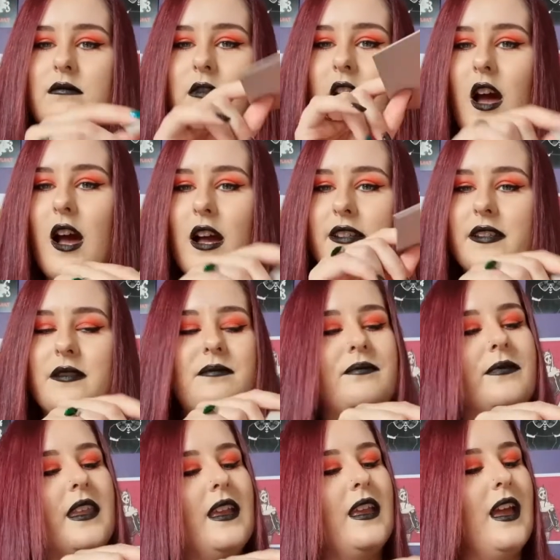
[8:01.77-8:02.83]

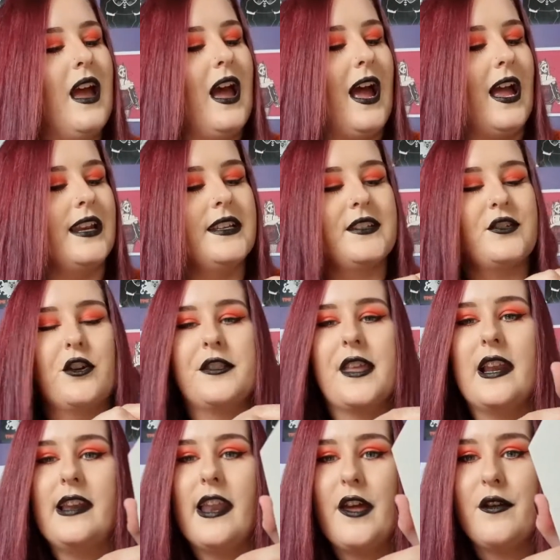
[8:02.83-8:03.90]
And it's got
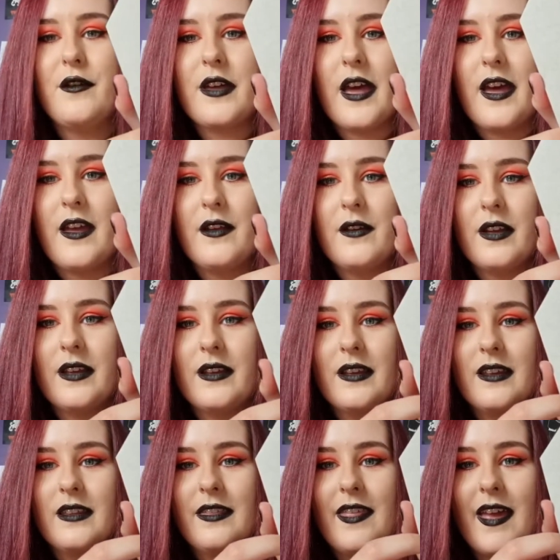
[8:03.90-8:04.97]
their logo
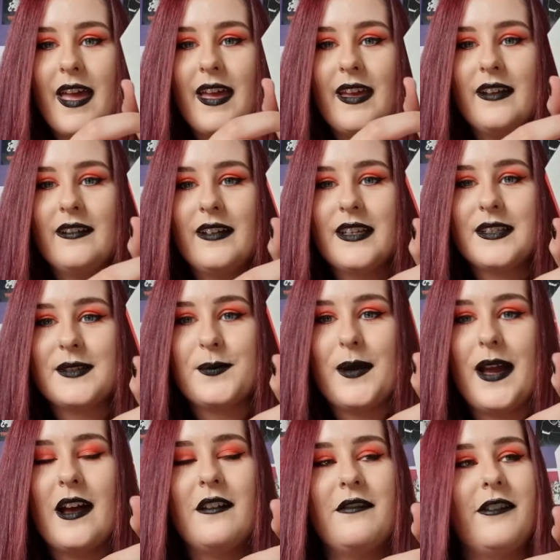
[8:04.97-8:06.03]
there as
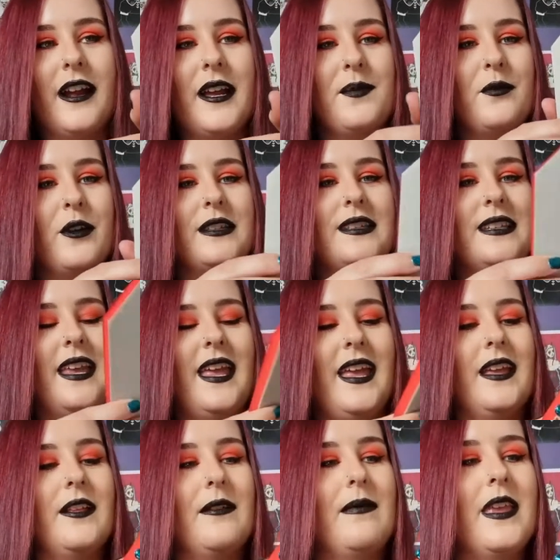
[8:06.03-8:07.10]
well, very
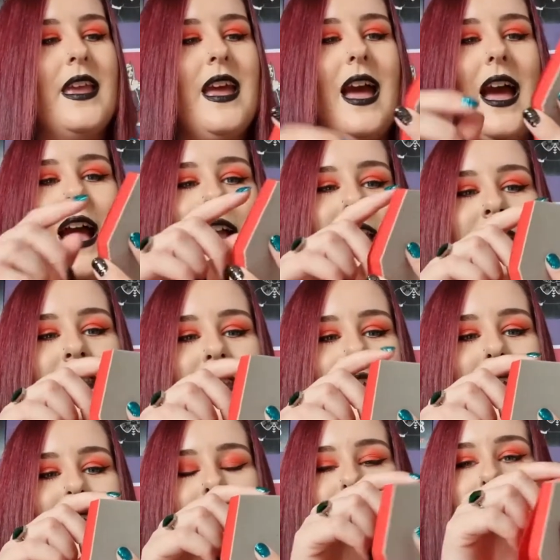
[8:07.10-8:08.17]
pretty. And
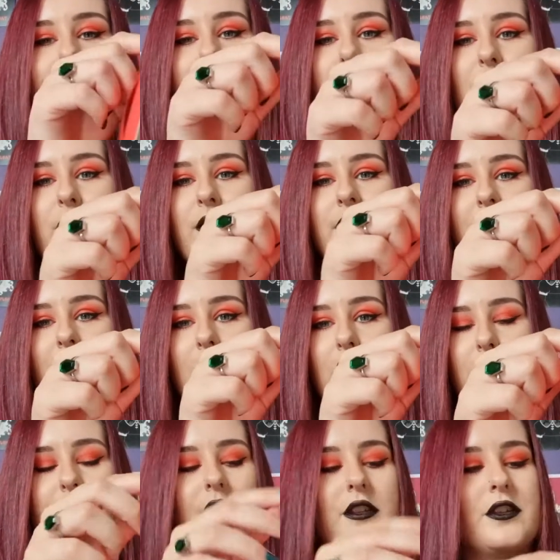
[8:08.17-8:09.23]
it is glued
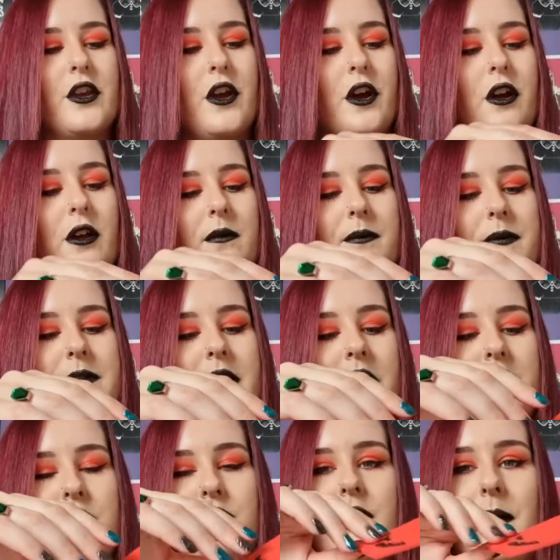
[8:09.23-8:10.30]
along the top, so
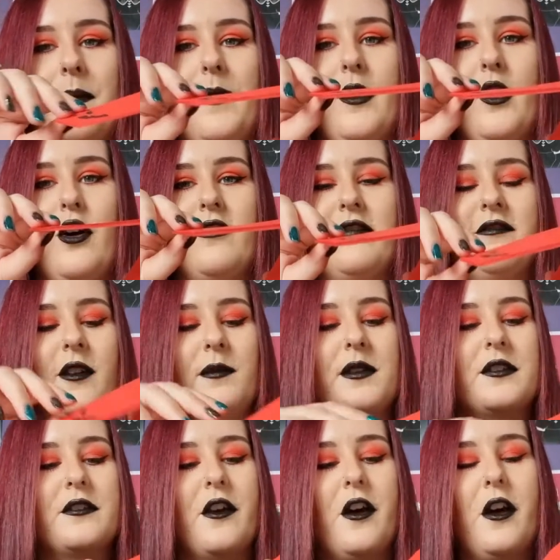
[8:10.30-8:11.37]
you rip it off from the
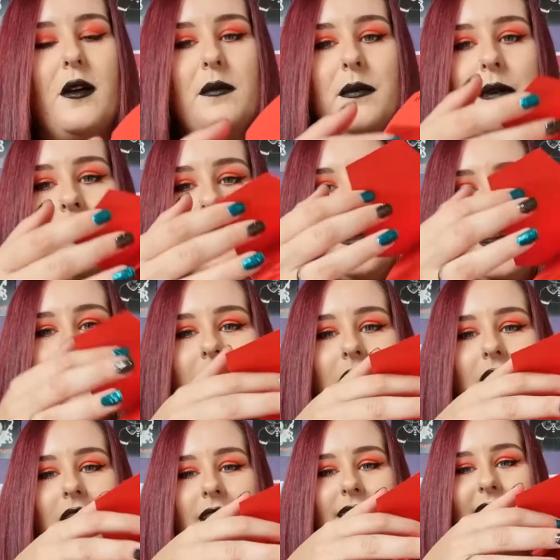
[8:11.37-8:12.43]
top.
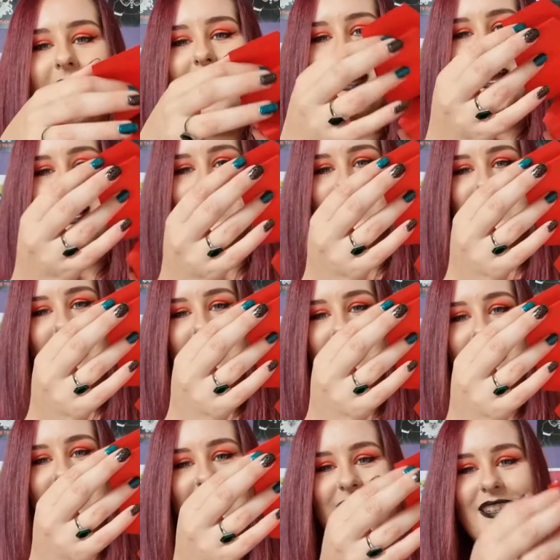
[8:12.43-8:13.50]
Look how
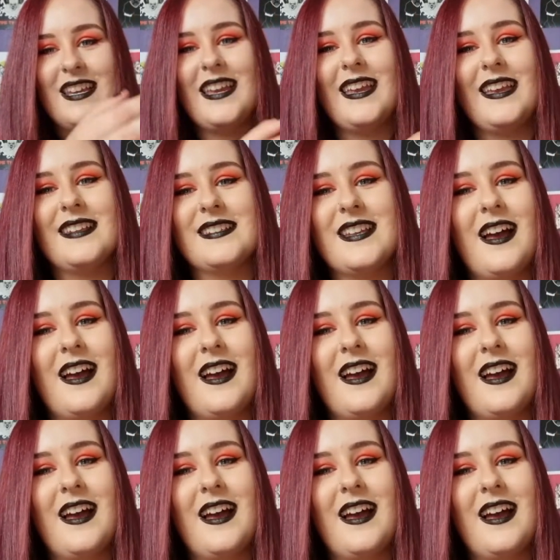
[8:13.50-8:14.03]
stunning this is.